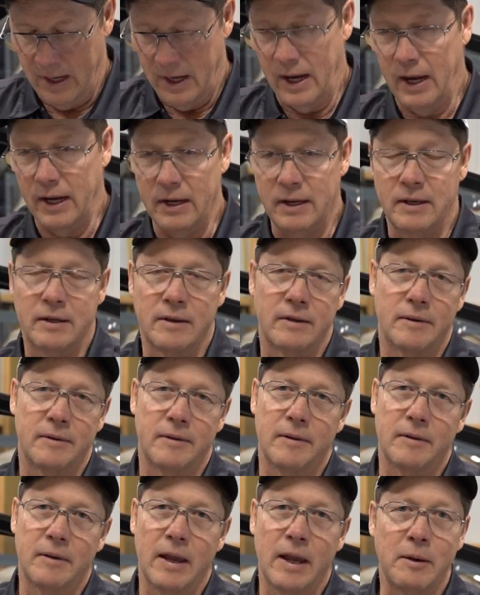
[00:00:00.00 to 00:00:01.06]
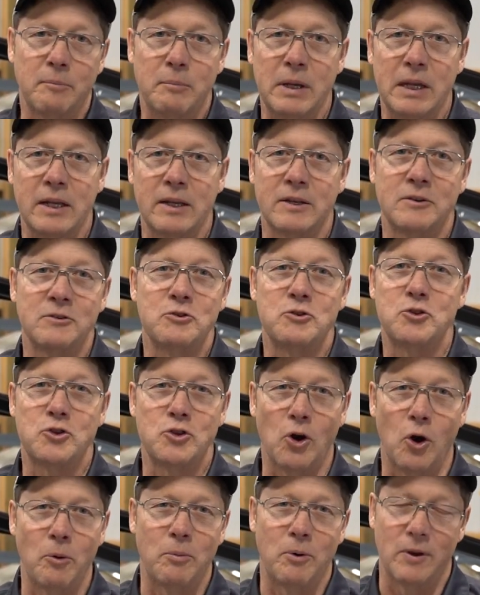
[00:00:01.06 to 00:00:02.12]
and being
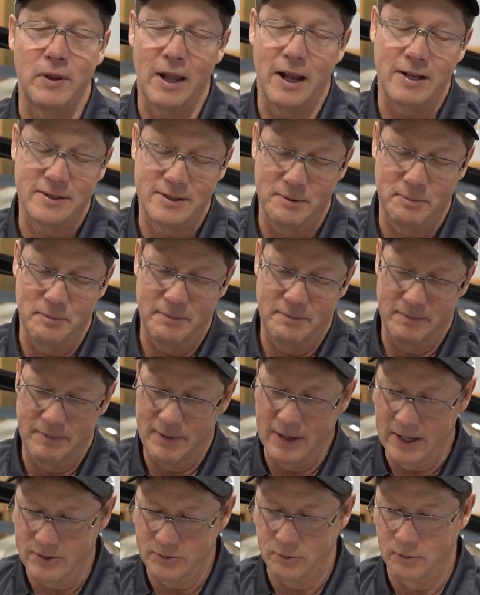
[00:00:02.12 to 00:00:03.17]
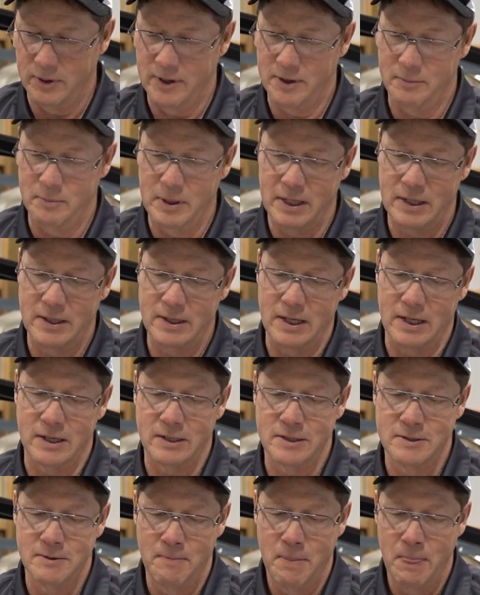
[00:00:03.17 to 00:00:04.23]
sober. That's one of the big things.